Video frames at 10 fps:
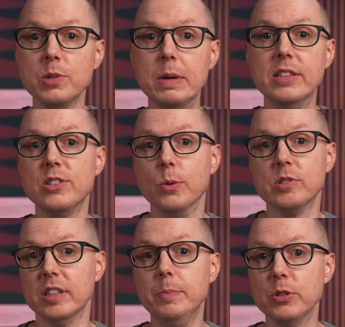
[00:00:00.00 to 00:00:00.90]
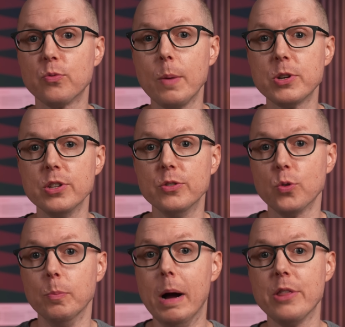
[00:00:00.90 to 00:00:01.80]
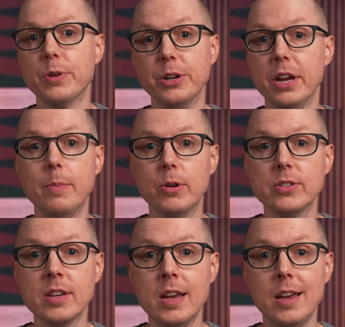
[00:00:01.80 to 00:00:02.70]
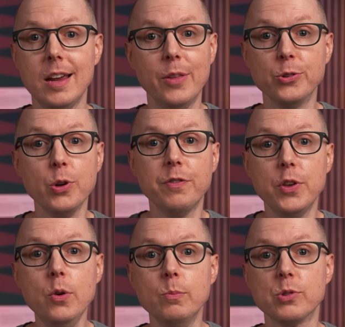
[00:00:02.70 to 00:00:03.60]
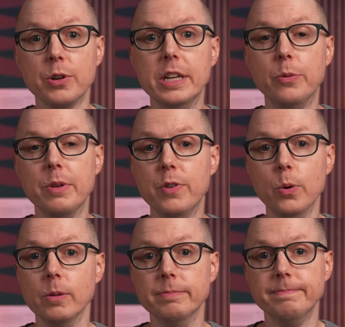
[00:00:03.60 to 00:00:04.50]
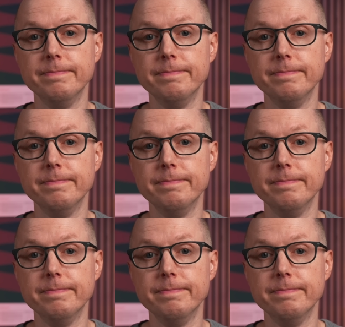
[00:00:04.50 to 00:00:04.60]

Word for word: which means no sleep disruptions or bothering your neighbors, and there's no fumes or need to refuel.